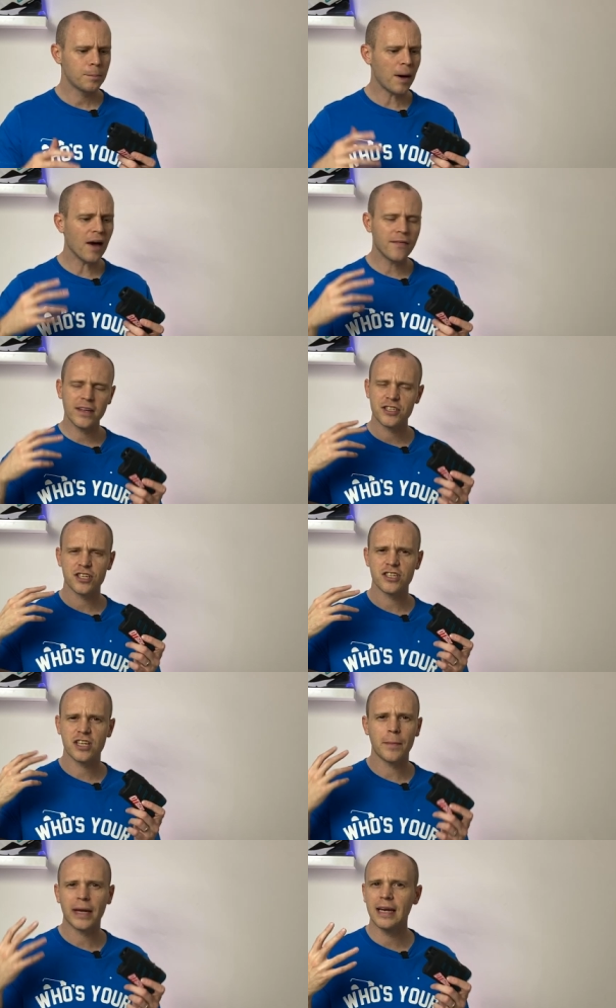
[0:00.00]
but there's just
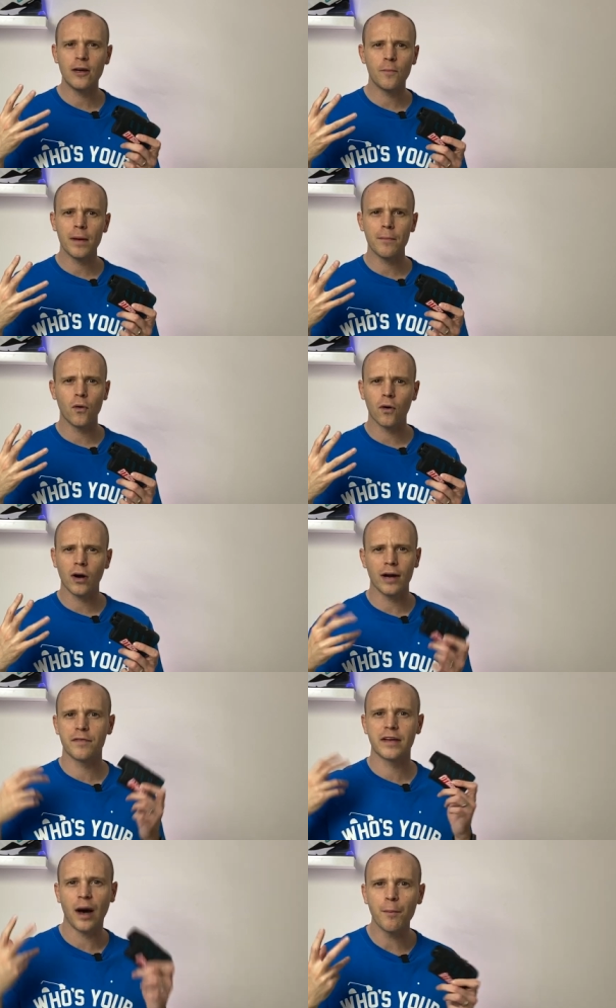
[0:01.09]
something a little bit more kind
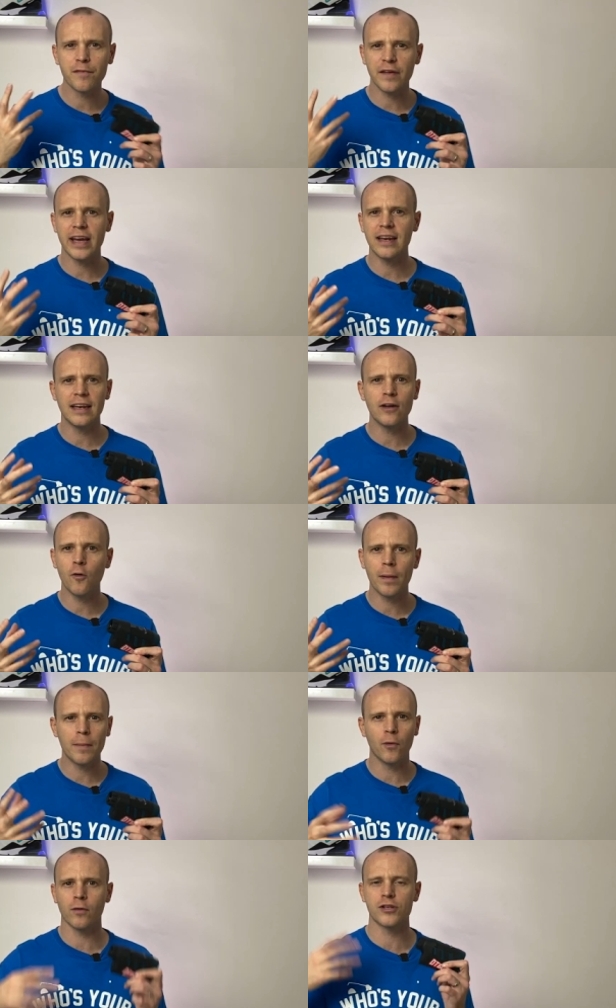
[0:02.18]
of comforting, a little
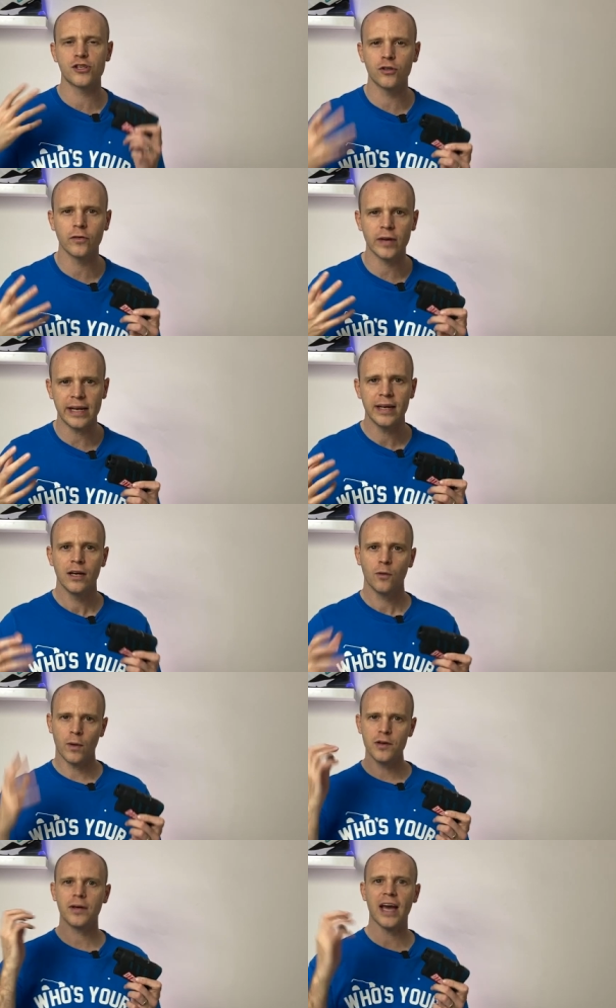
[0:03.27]
bit more assuring
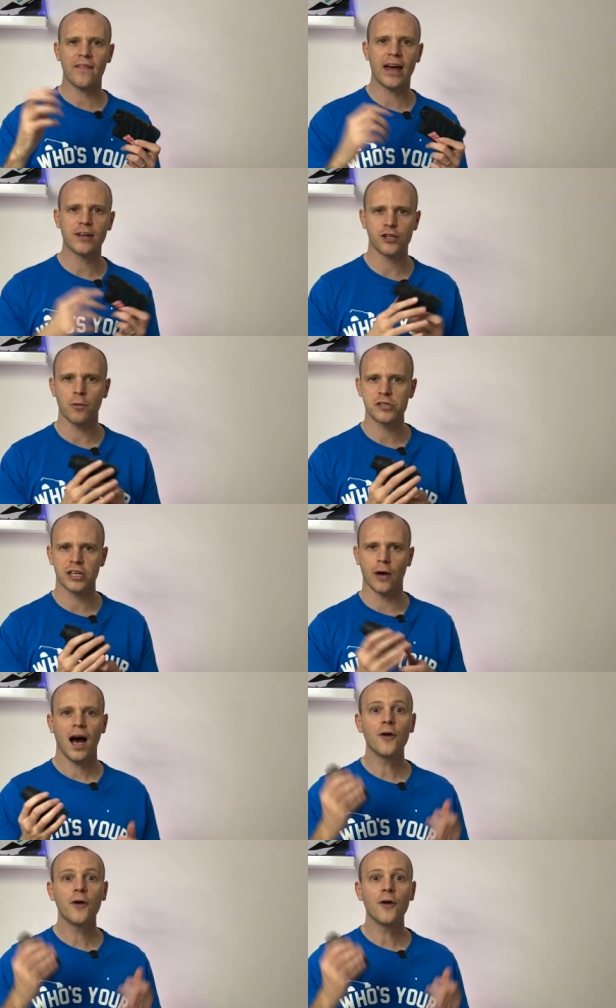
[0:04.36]
when you get that jolt to go,